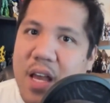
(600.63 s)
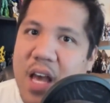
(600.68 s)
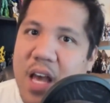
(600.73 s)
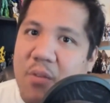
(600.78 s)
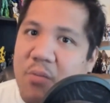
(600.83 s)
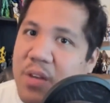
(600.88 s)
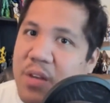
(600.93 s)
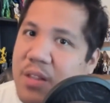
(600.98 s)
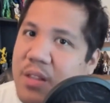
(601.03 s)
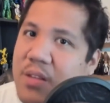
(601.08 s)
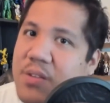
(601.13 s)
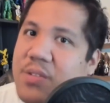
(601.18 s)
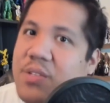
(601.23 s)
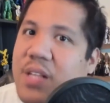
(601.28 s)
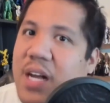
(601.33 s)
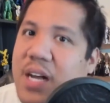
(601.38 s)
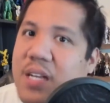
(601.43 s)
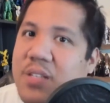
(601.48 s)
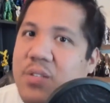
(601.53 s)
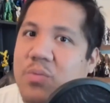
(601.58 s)
And with those
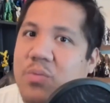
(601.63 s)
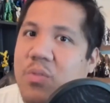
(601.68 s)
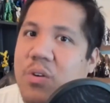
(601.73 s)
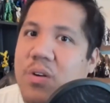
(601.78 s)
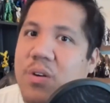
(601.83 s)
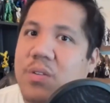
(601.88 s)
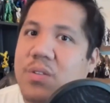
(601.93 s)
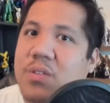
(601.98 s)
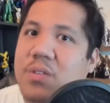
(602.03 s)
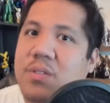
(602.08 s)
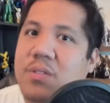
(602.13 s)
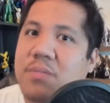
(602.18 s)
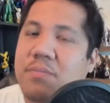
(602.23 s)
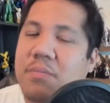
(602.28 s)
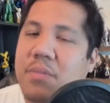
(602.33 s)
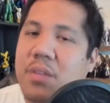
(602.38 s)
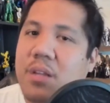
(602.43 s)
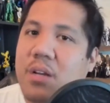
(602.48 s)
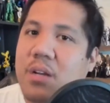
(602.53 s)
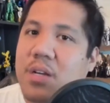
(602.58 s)
last words,
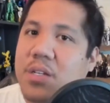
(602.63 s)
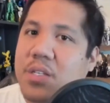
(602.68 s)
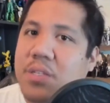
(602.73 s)
I